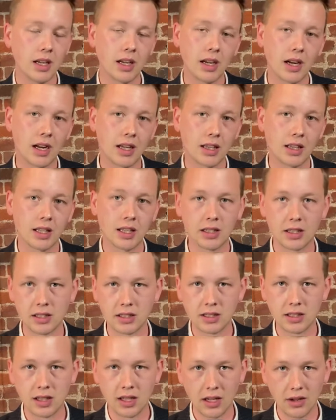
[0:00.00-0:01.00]
and I think this is
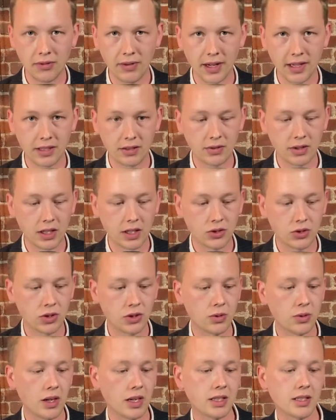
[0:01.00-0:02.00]
the effect of the interest
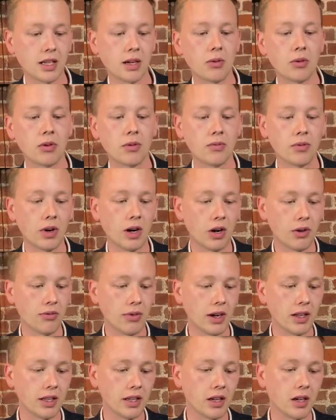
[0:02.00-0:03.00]
rates that are
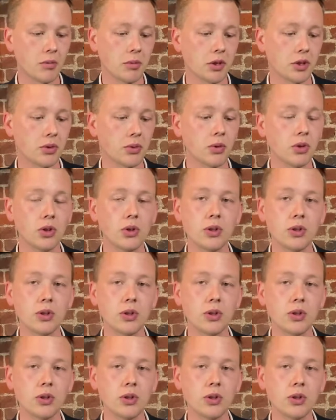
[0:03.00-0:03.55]
finally coming through,